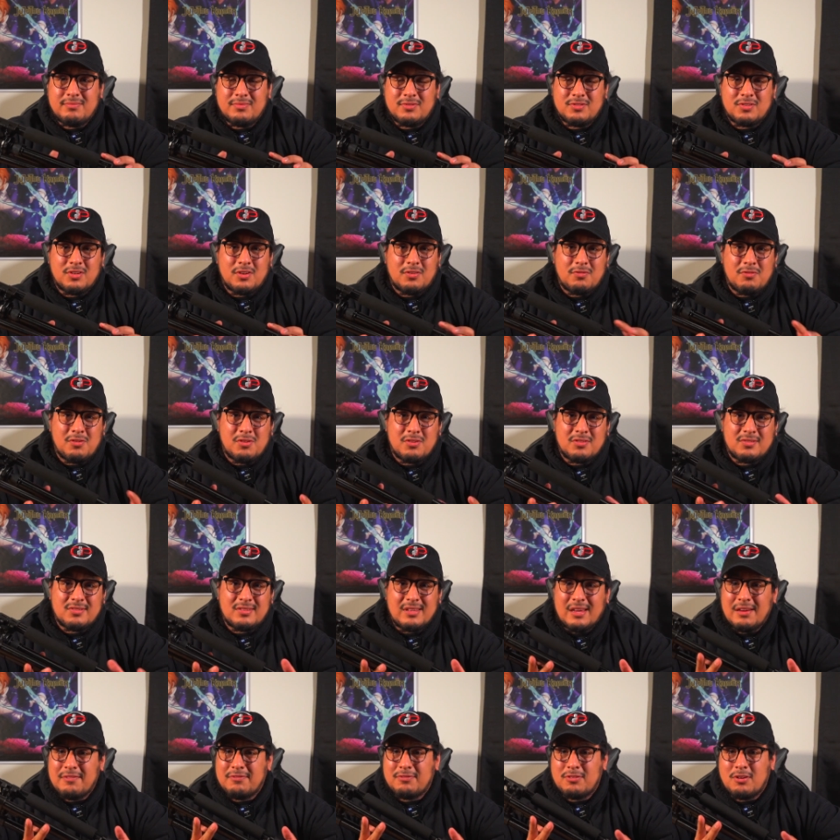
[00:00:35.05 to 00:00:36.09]
So if you can
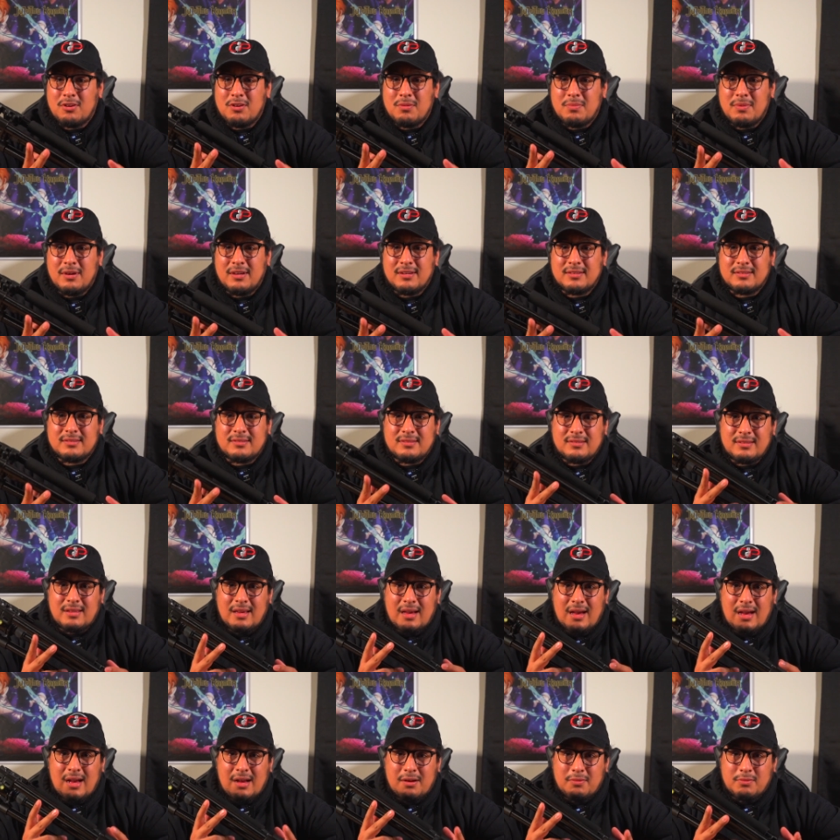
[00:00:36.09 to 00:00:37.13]
save 30 bucks,
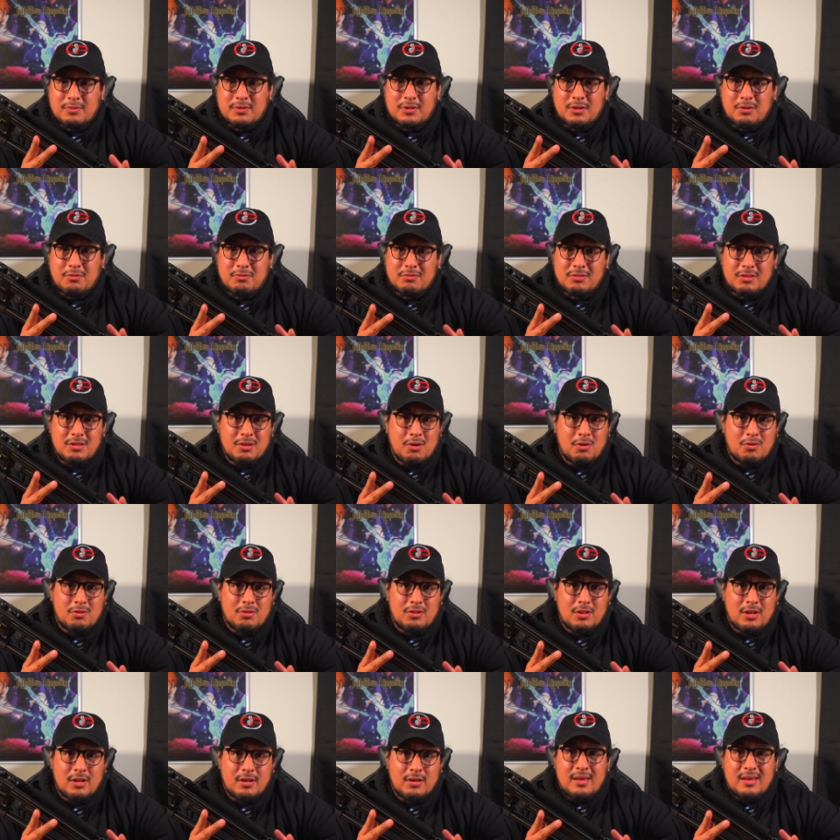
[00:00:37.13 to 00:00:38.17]
I would go with the
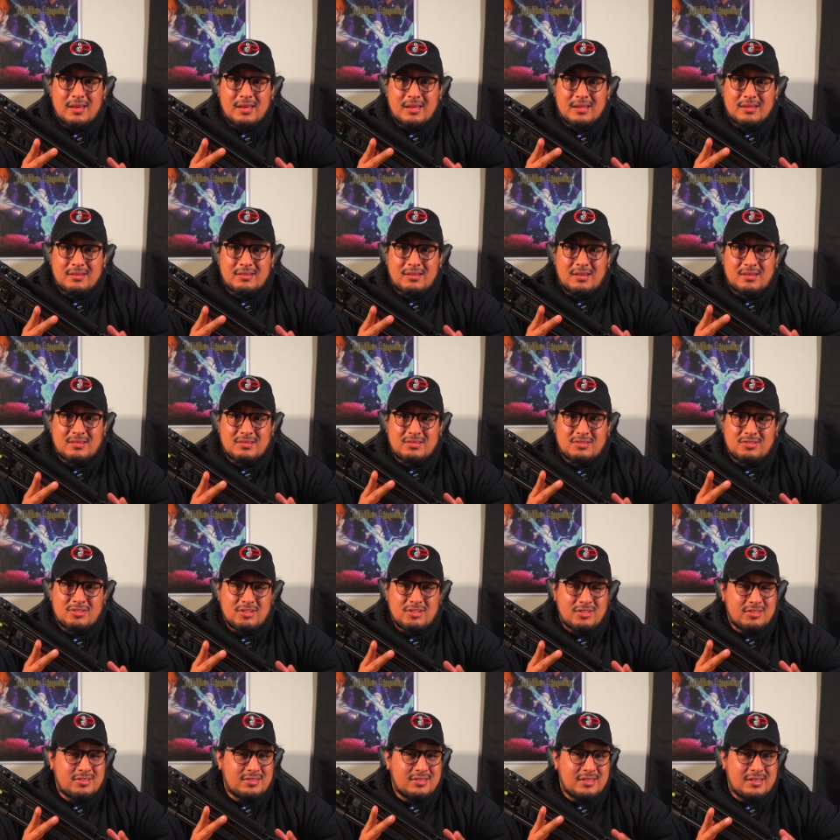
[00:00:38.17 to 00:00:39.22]
Yotilon. It does
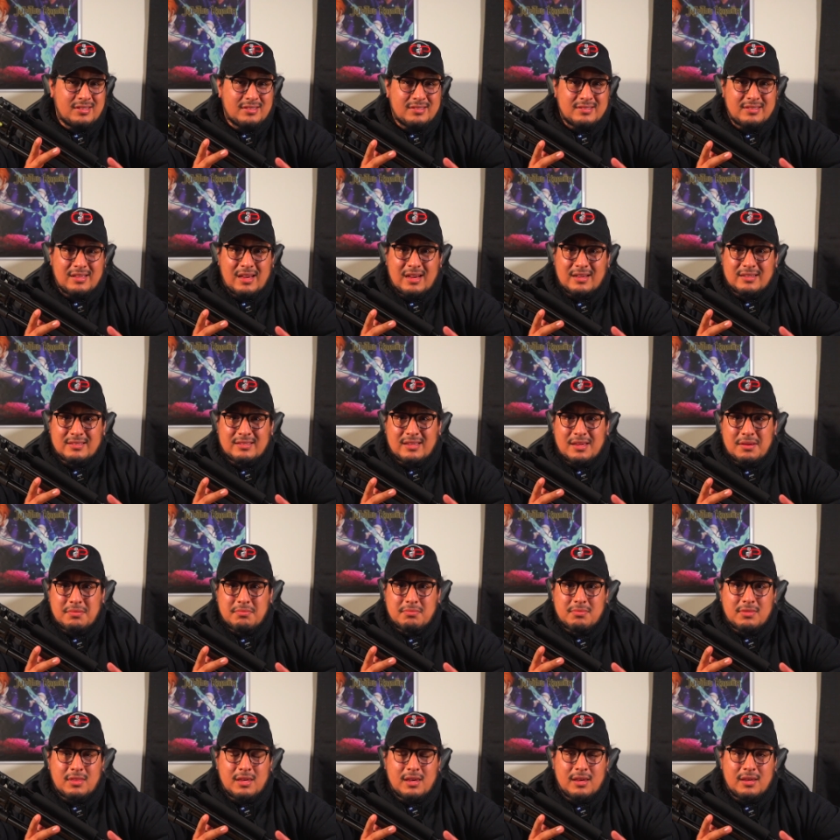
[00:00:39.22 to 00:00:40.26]
just the exact
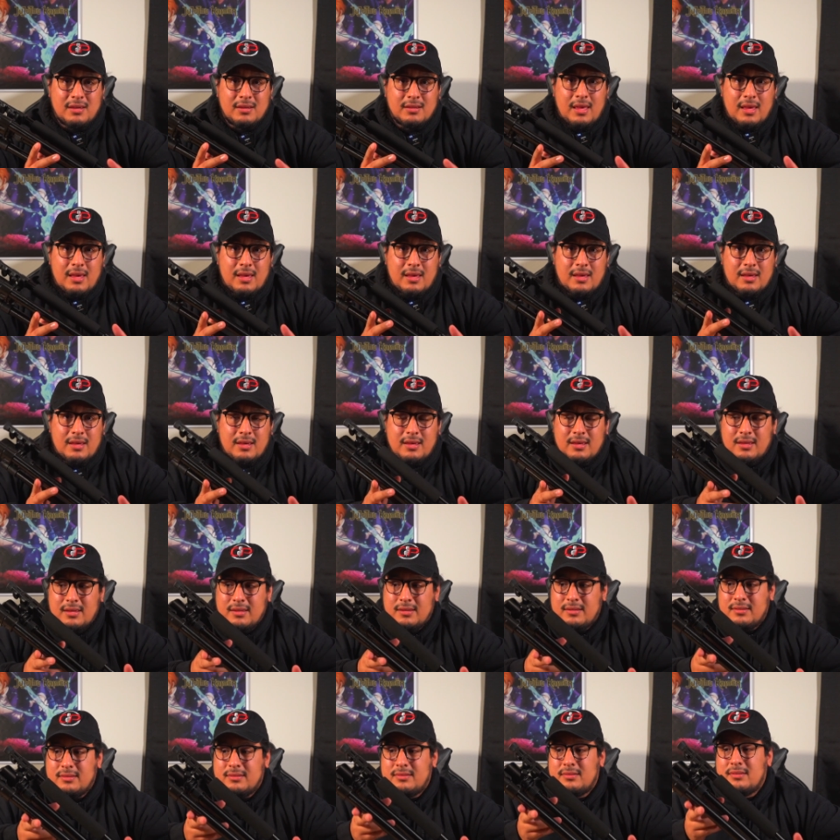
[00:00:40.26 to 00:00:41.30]
same thing. It
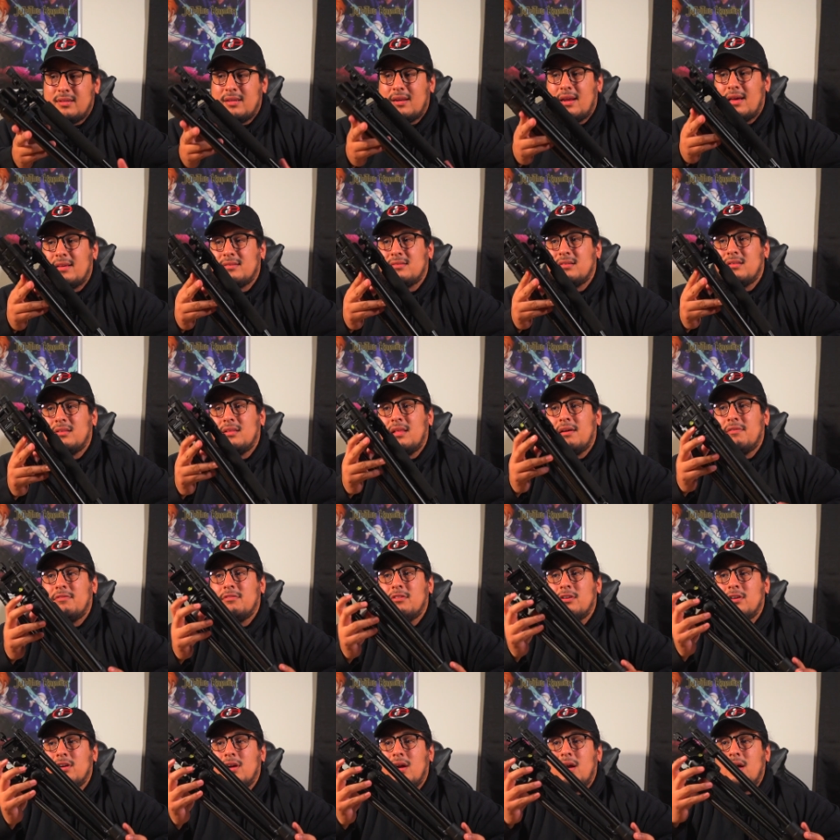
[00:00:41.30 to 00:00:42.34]
is, it has a
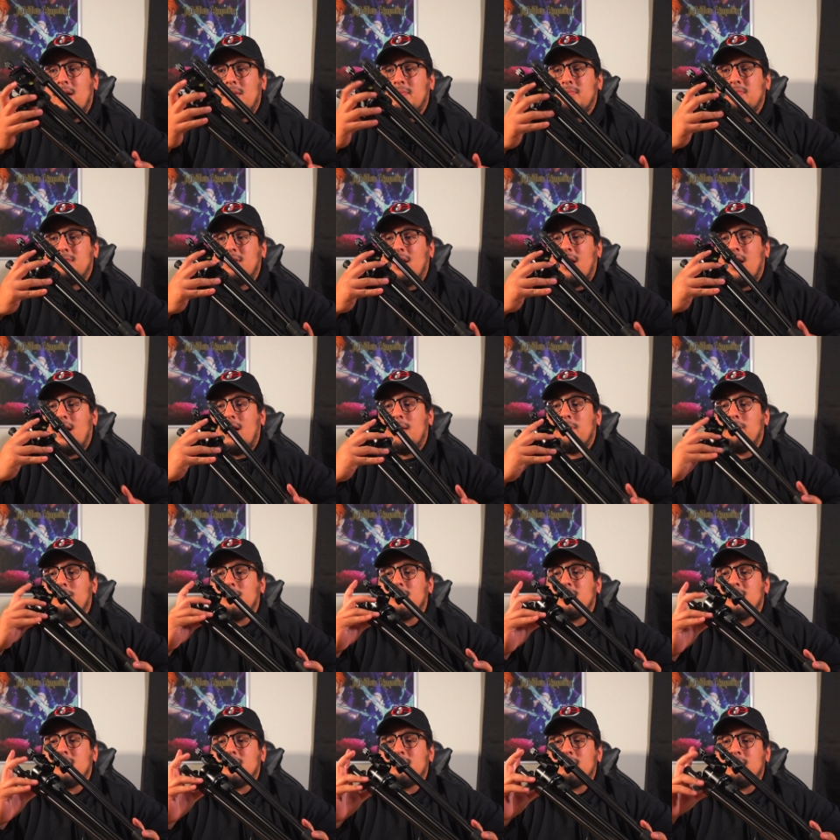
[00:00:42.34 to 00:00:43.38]
leveler up top,
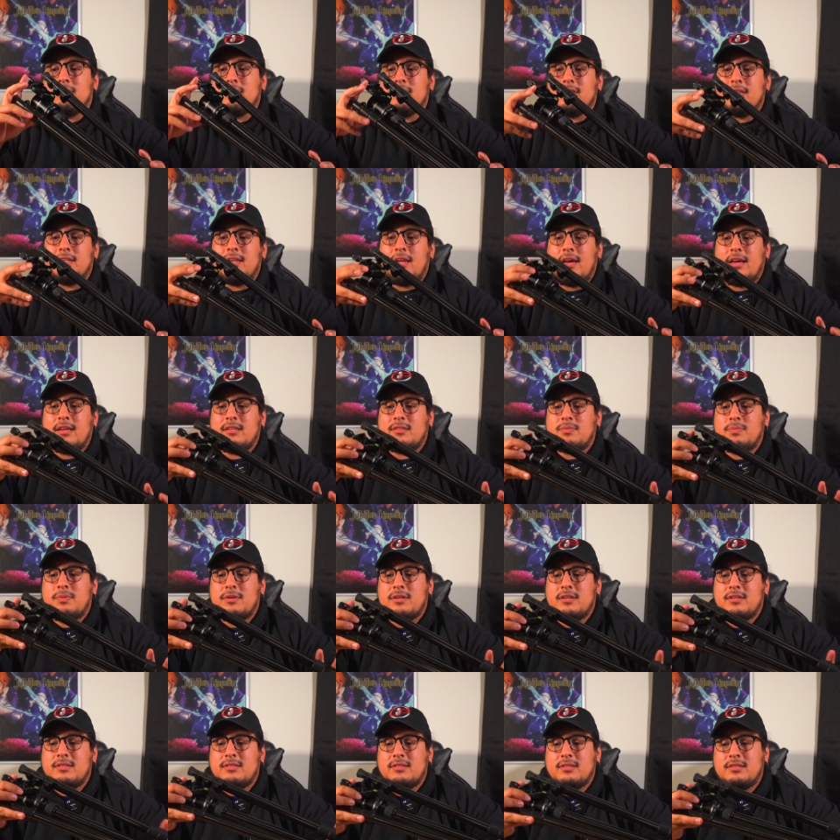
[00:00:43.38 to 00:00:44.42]
which is really nice
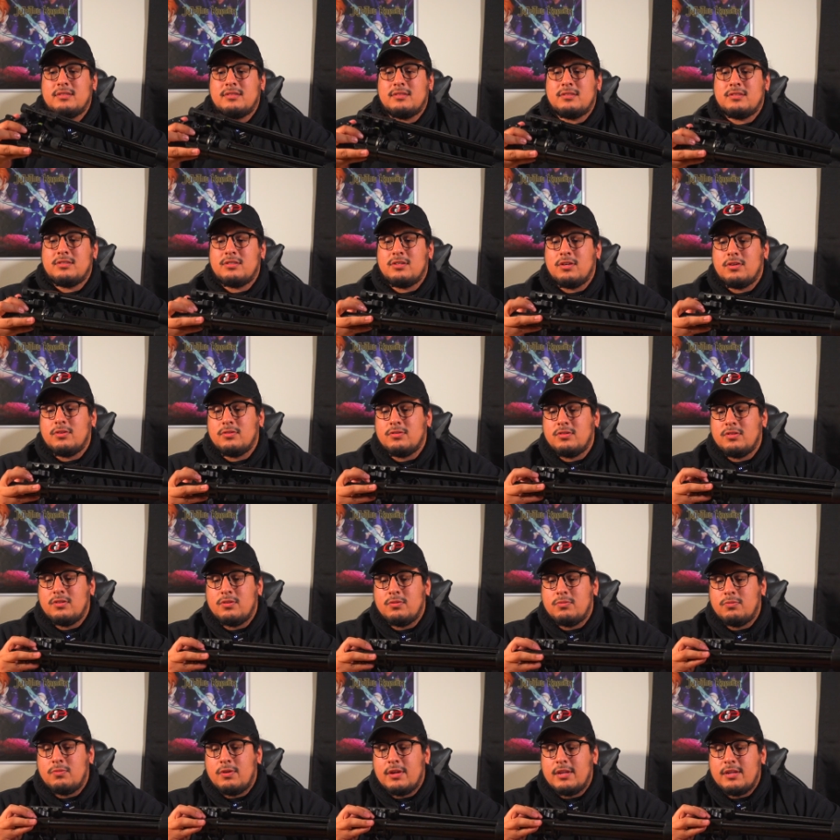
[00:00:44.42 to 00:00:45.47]
because it shows you
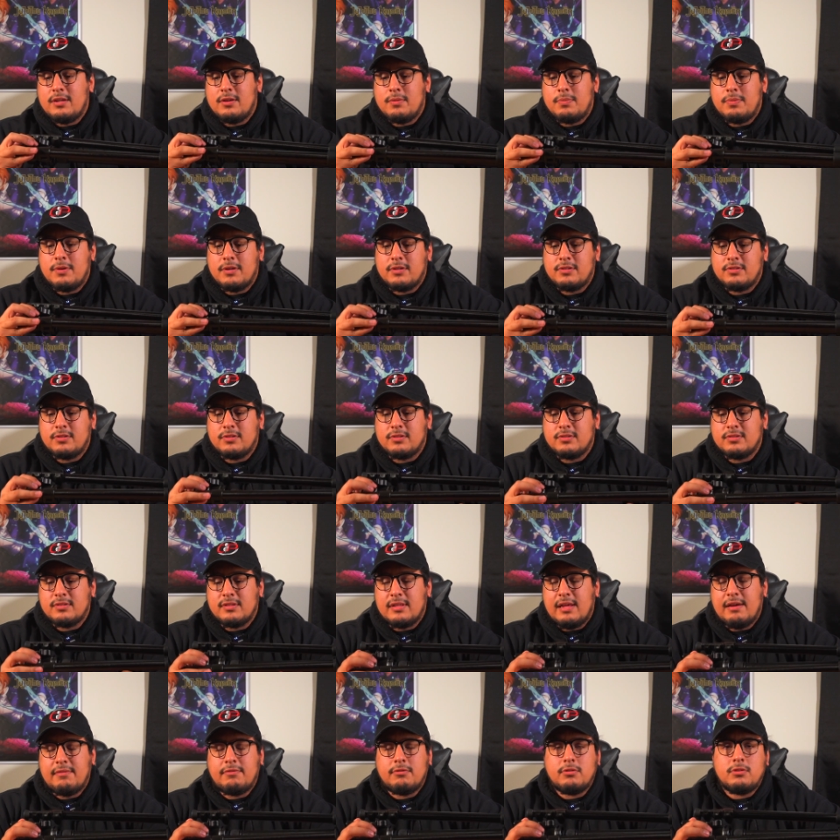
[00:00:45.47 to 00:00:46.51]
when your pictures
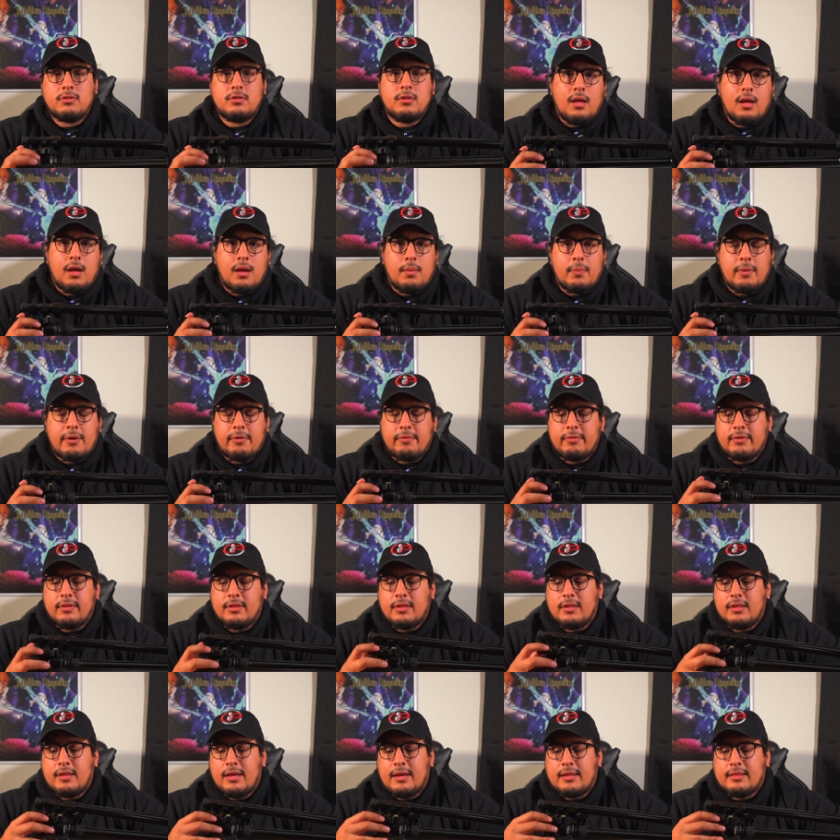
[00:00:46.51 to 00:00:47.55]
level. Um, I
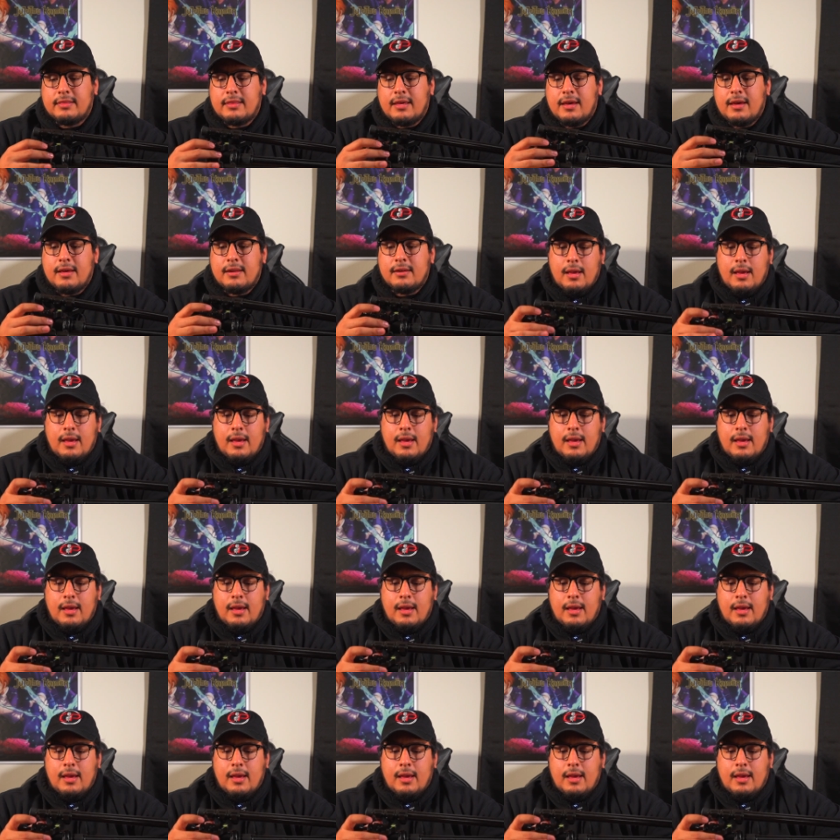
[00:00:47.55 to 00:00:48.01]
really like that.